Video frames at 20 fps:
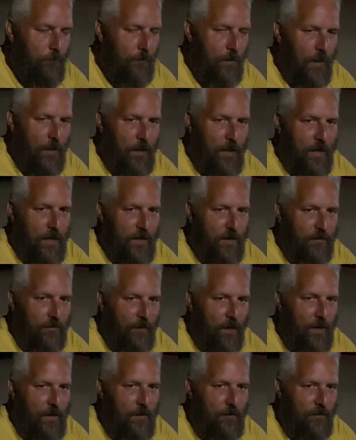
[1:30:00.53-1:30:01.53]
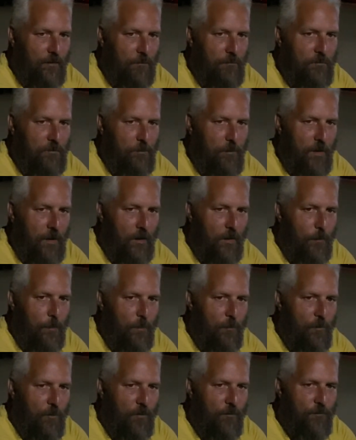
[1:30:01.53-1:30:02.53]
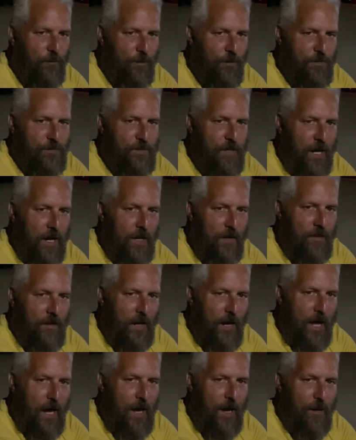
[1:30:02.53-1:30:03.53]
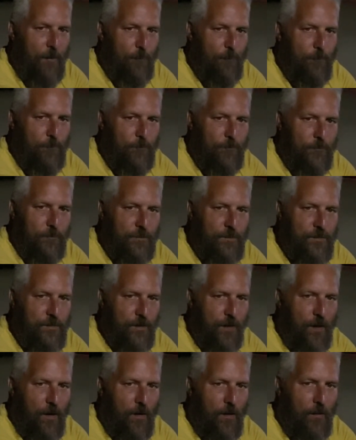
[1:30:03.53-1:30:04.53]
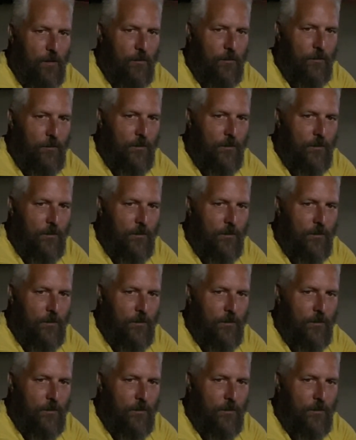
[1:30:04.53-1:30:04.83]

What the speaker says: and like I said, he seems to be a little bit more versed on it than I am. So